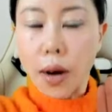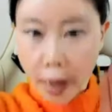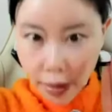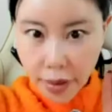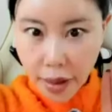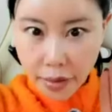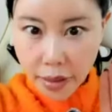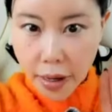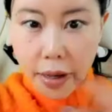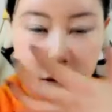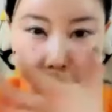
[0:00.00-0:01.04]
Like that.
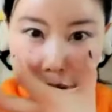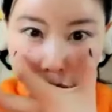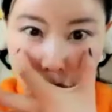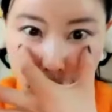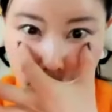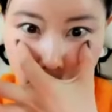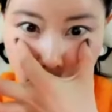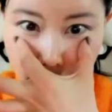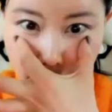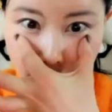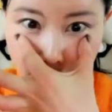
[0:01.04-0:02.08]
You can see
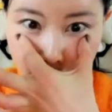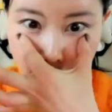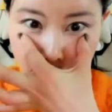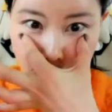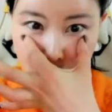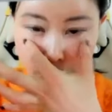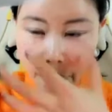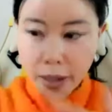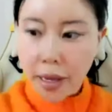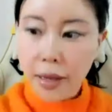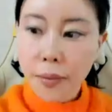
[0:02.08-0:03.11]
the
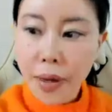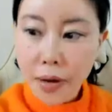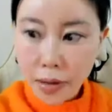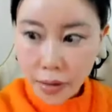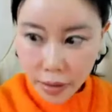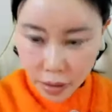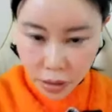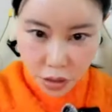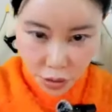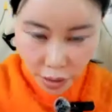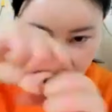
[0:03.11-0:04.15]
movement, and because it's
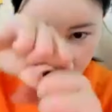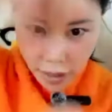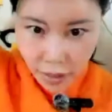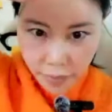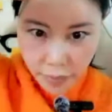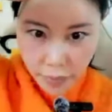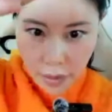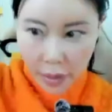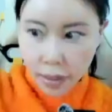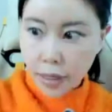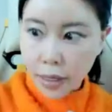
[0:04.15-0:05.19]
stretching,
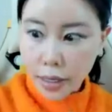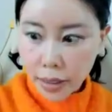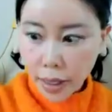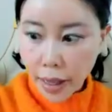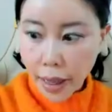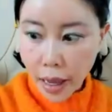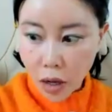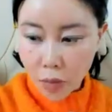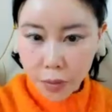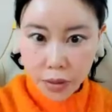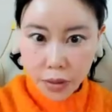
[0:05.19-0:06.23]
it
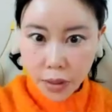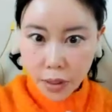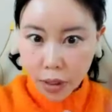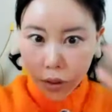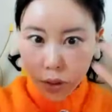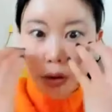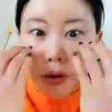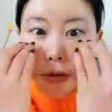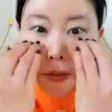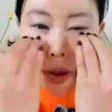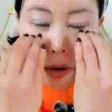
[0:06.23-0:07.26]
helps you
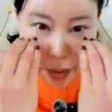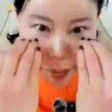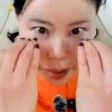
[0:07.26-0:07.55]
feel the